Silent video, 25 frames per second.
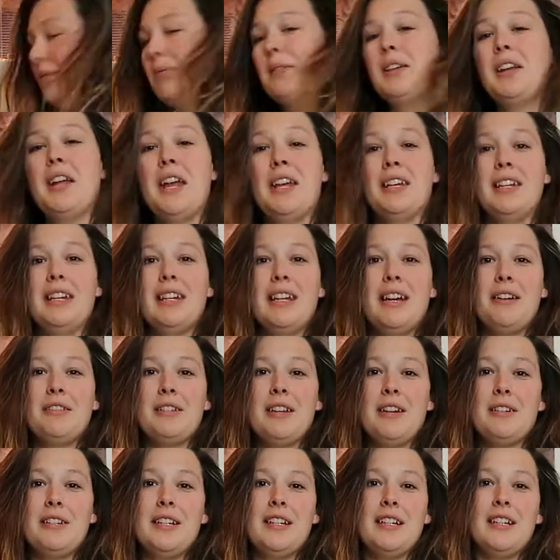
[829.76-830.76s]
been hanging out
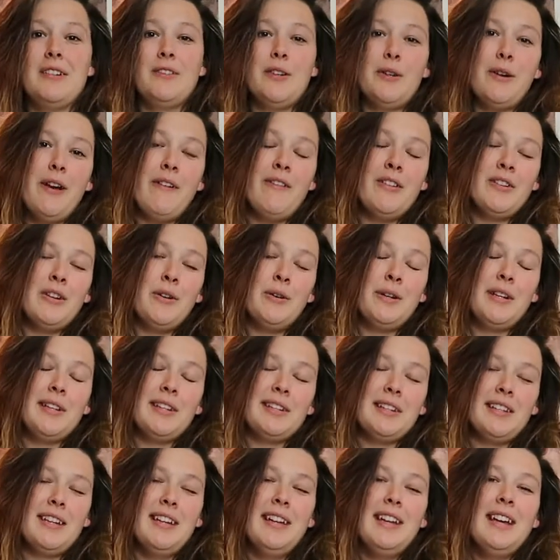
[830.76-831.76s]
down here. If you haven't
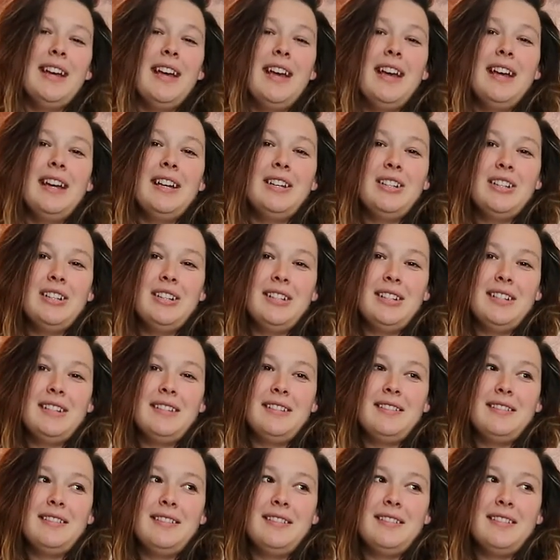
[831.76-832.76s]
noticed,
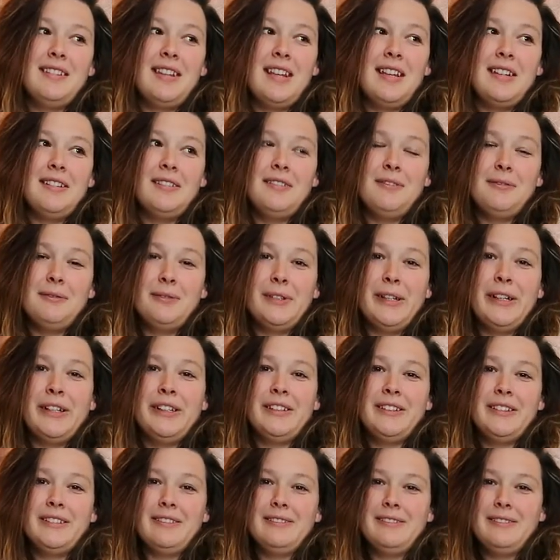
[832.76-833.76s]
then,
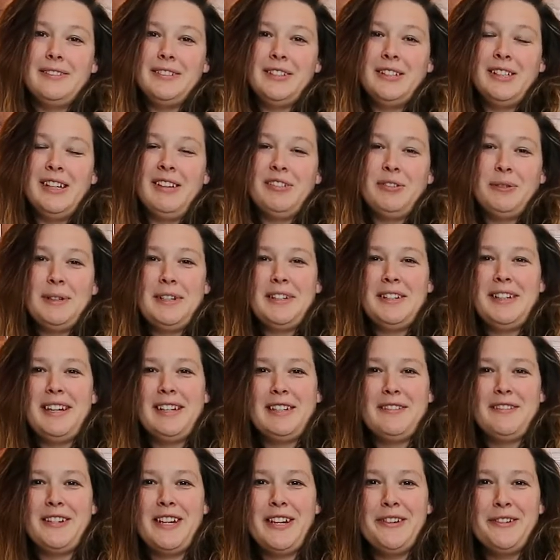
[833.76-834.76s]
well, you'll have to wait till the
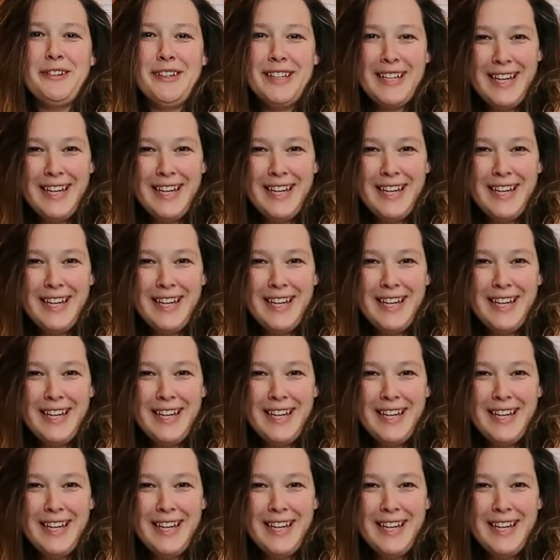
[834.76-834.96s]
next video.